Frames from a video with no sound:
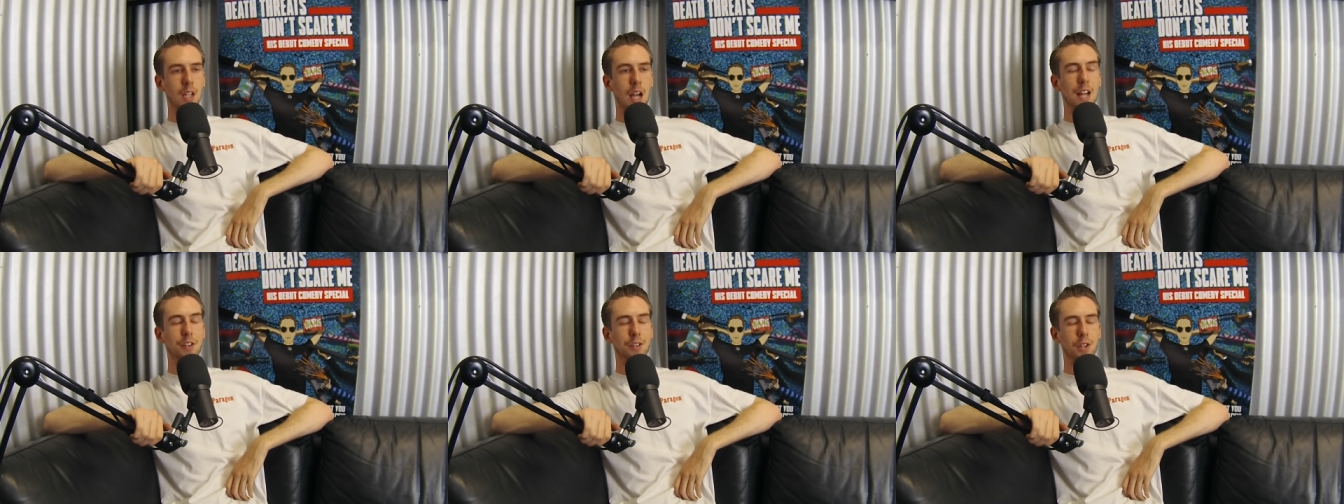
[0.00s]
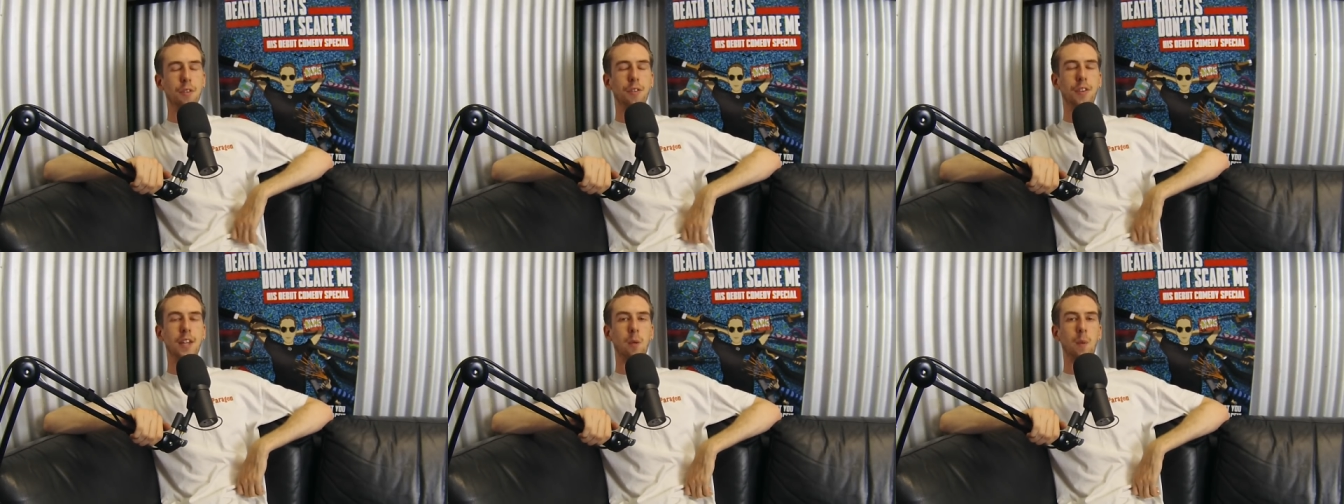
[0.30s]
I
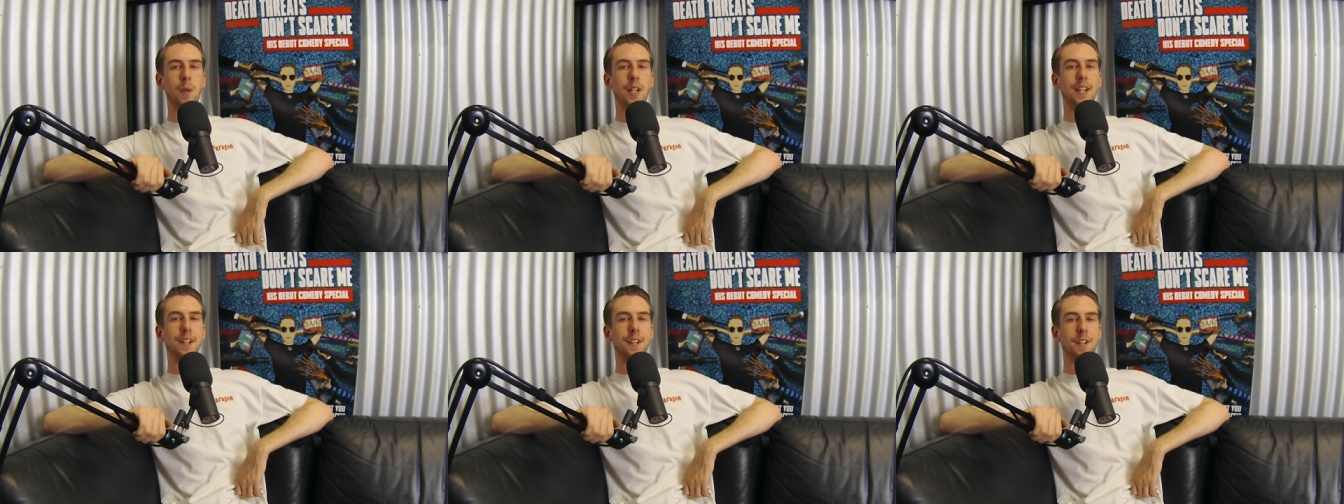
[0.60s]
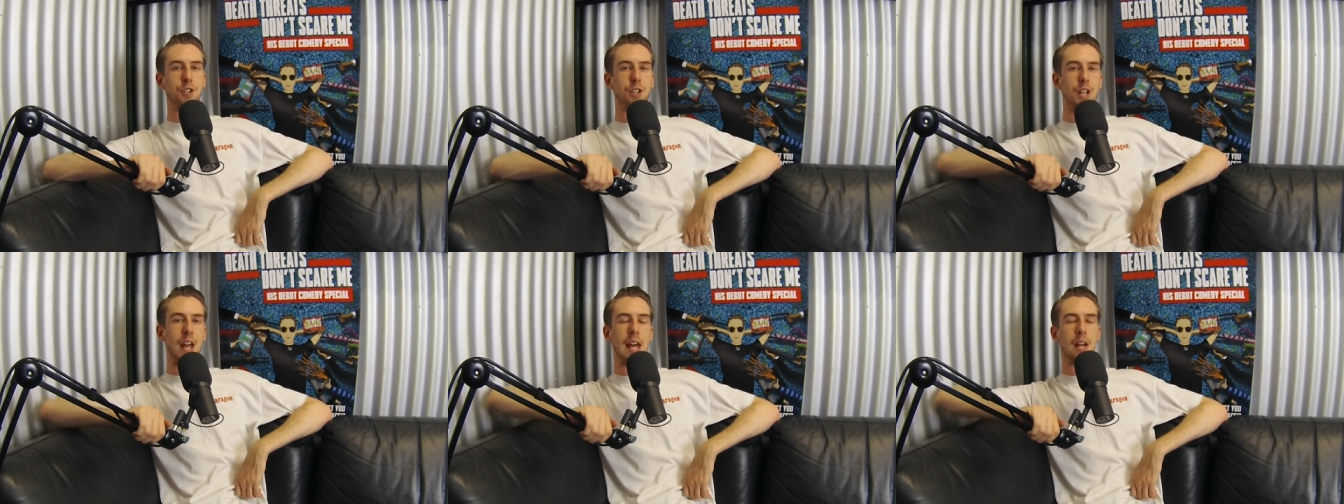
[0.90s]
don't think we need
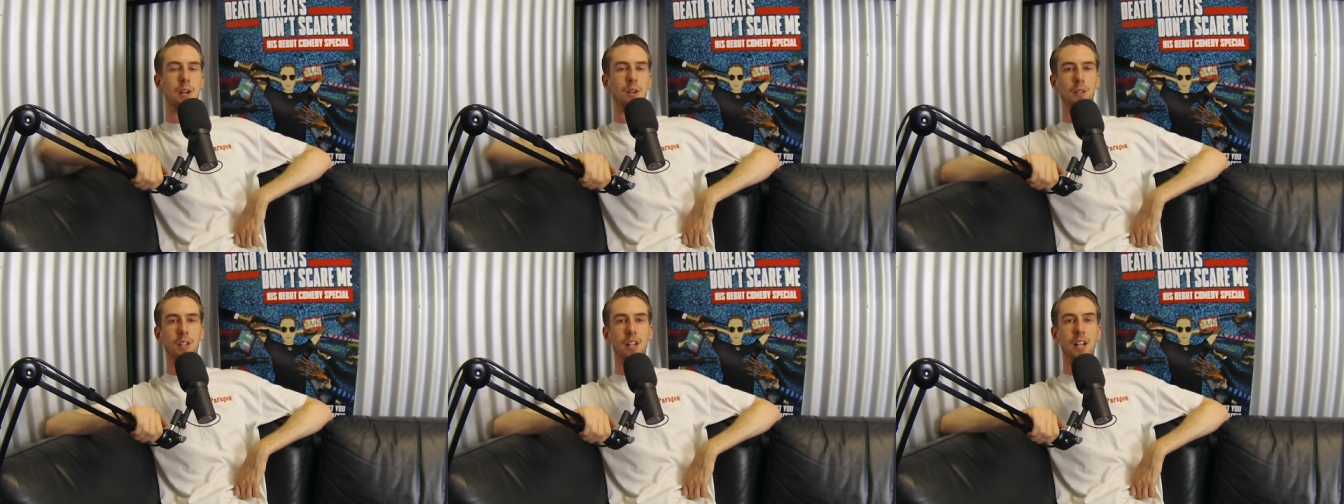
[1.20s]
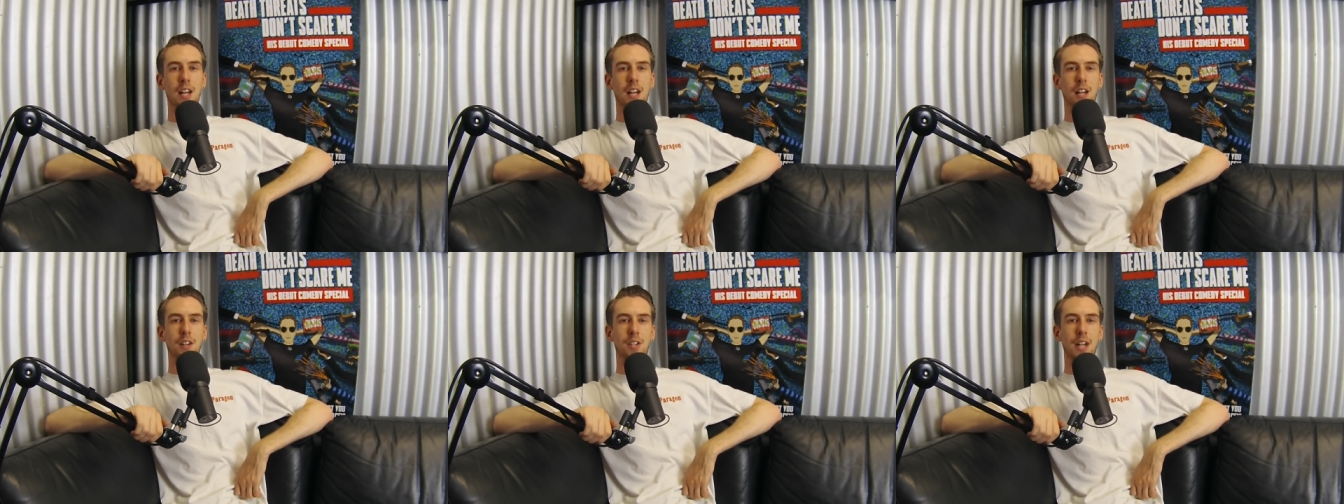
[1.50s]
a channel
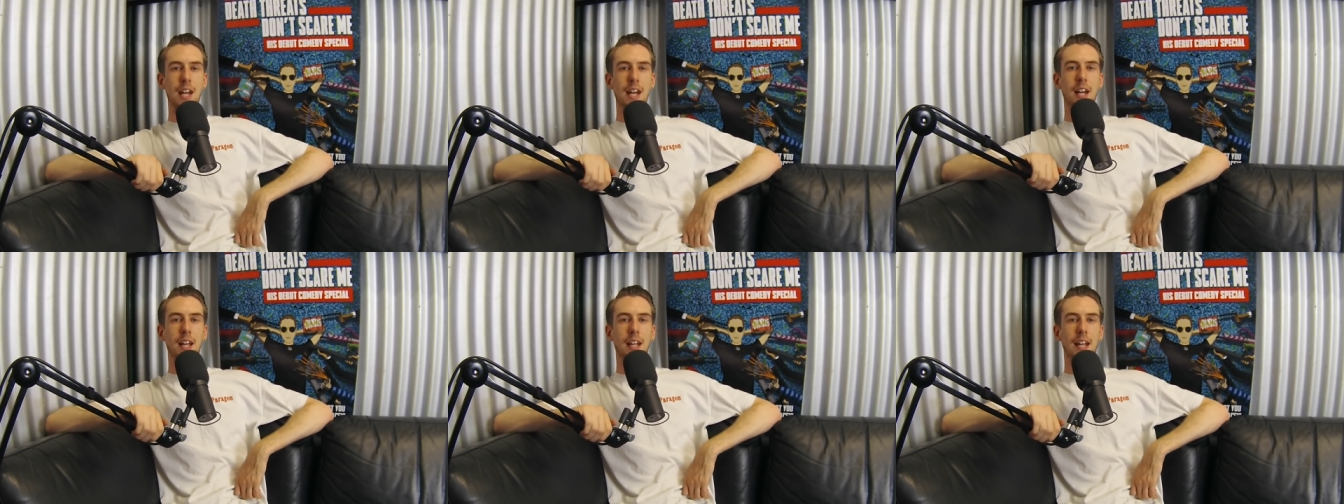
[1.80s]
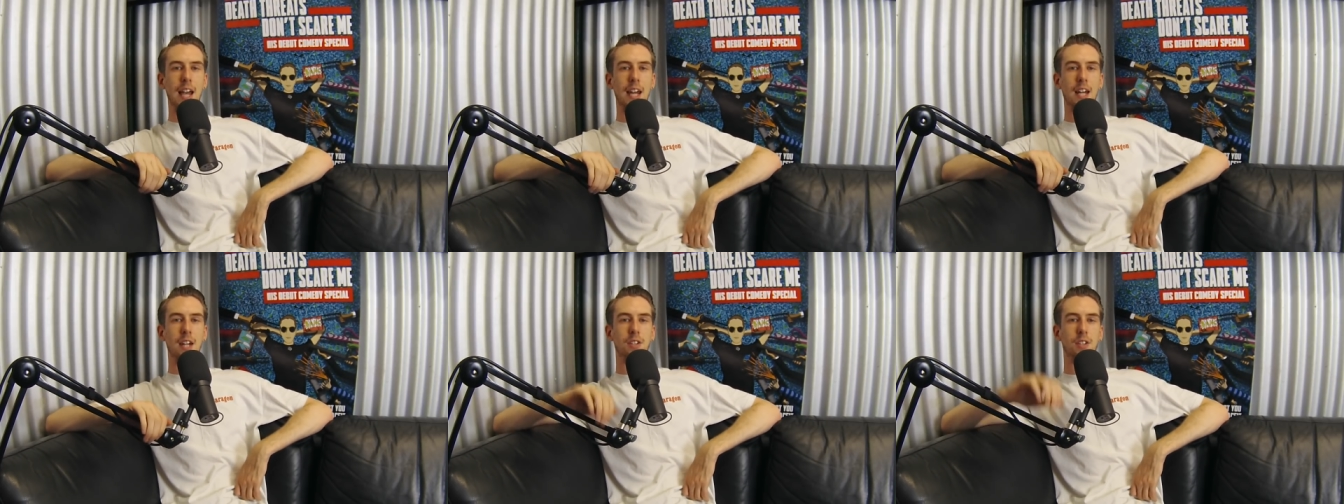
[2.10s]

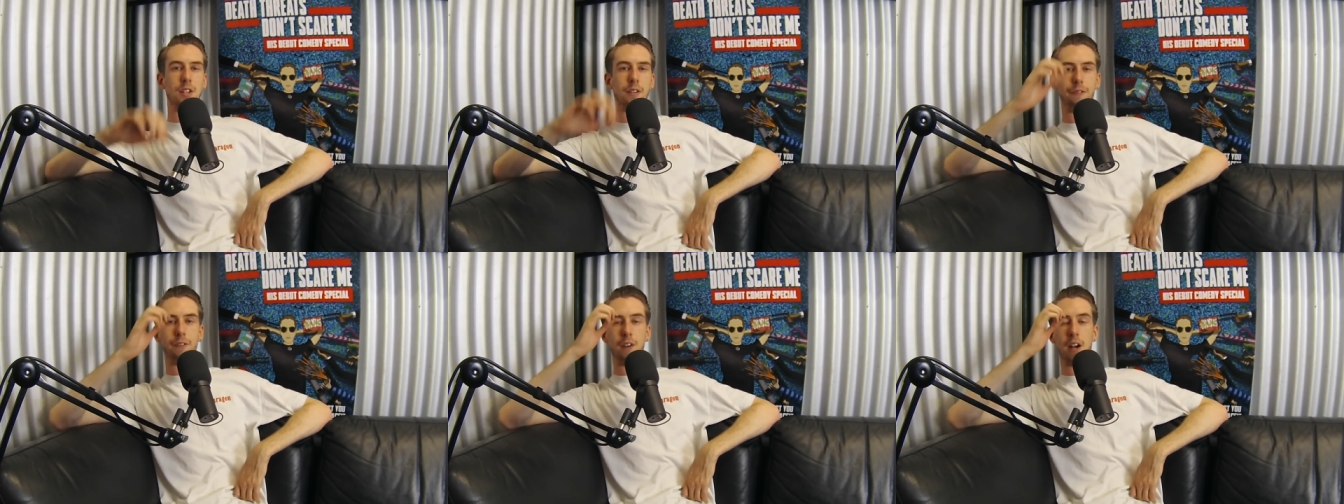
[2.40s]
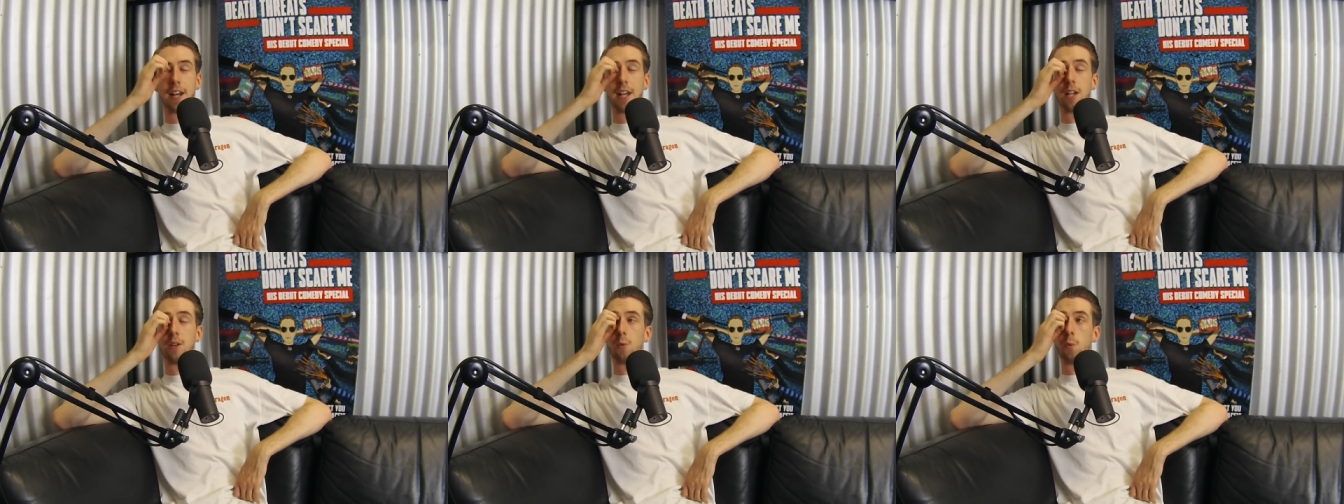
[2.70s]
dedicated to
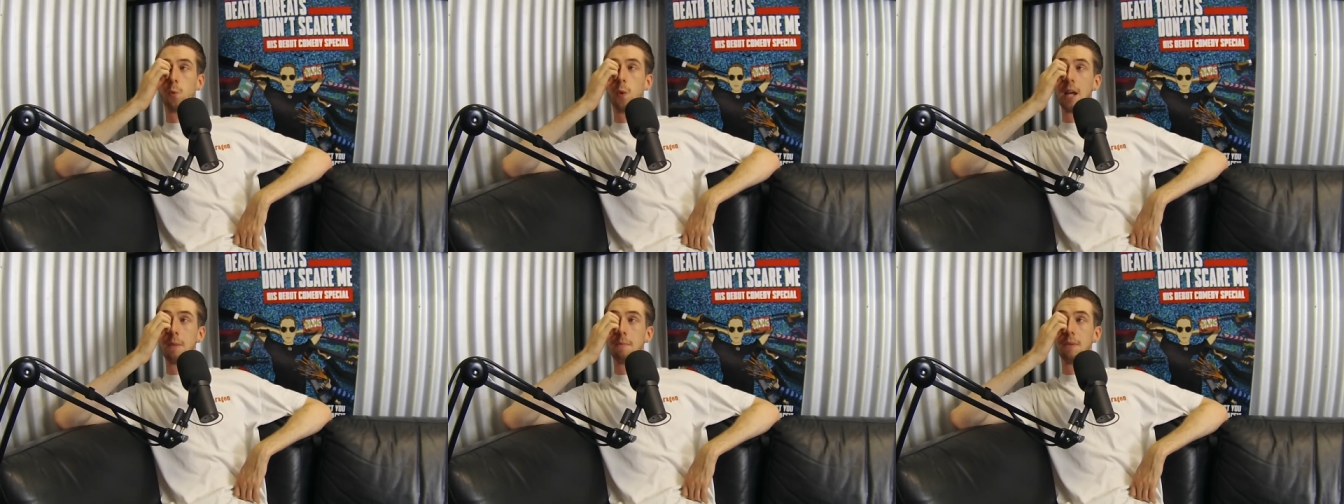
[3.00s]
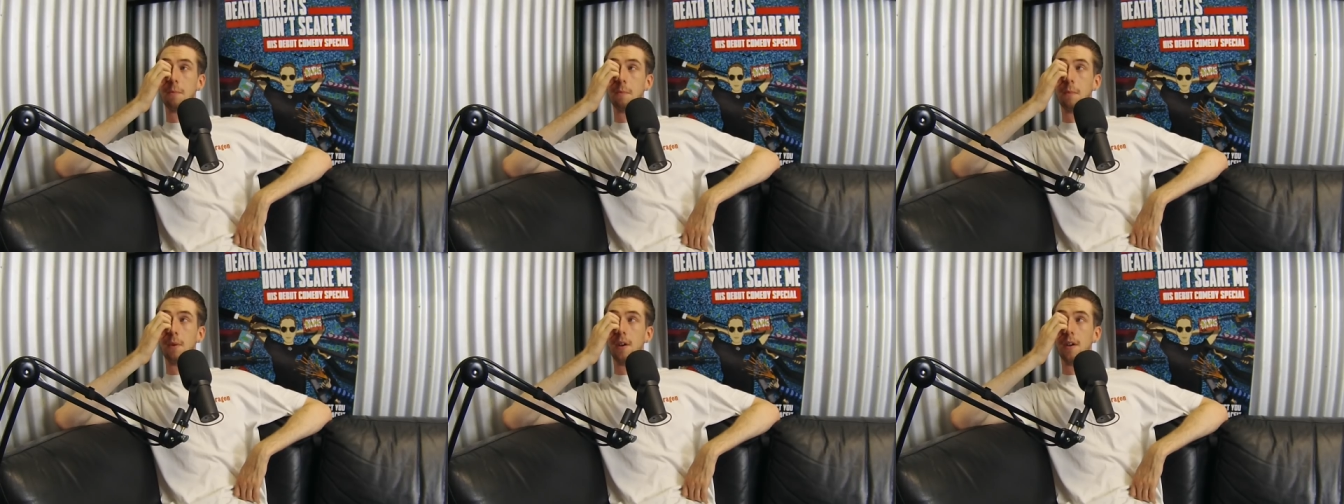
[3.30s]
fucking rape
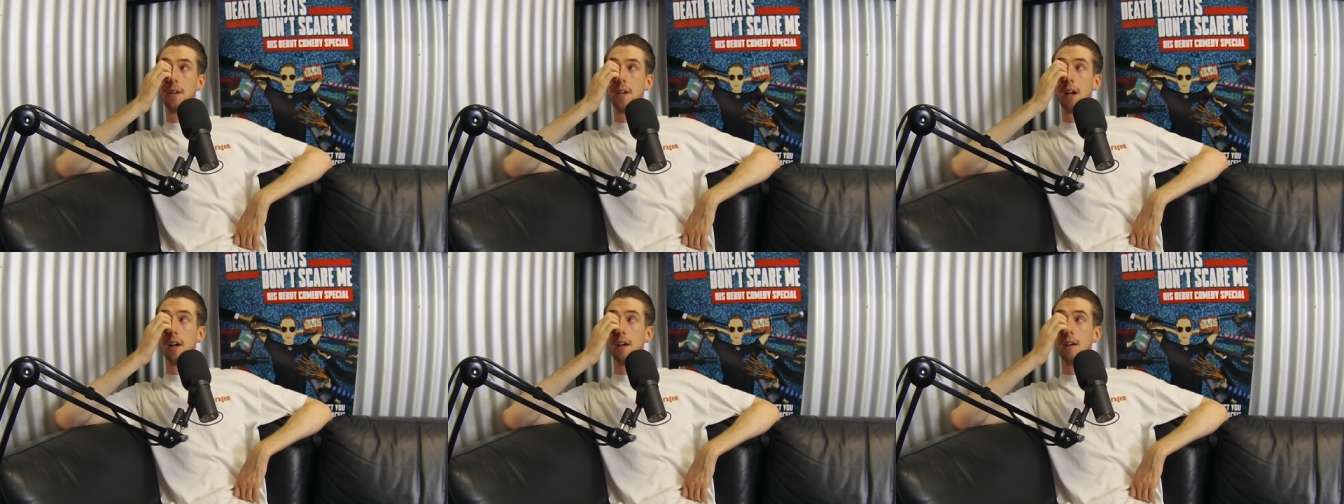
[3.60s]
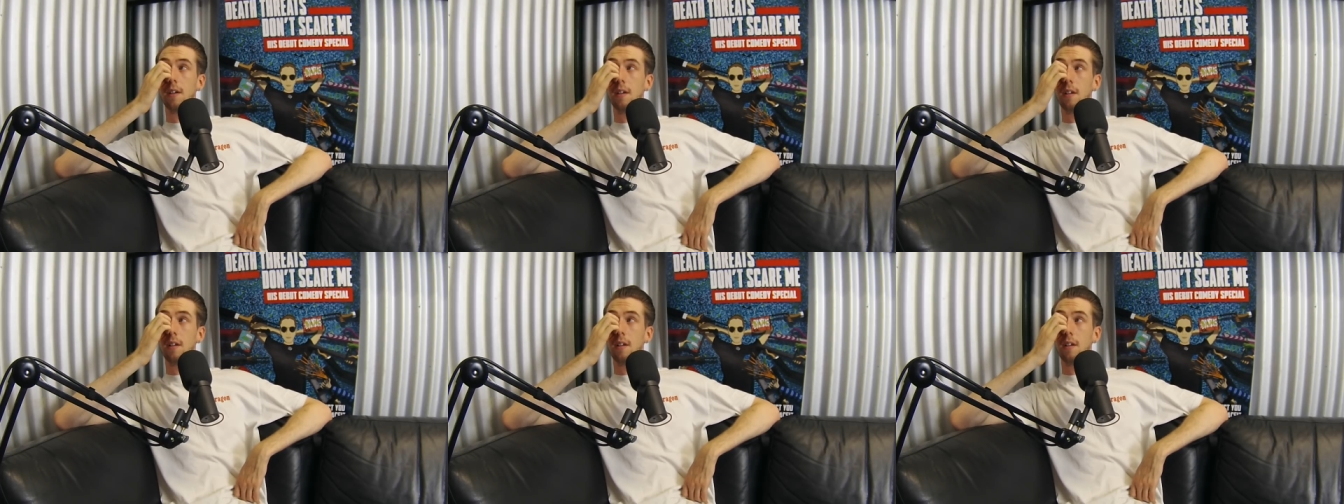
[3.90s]
and murder.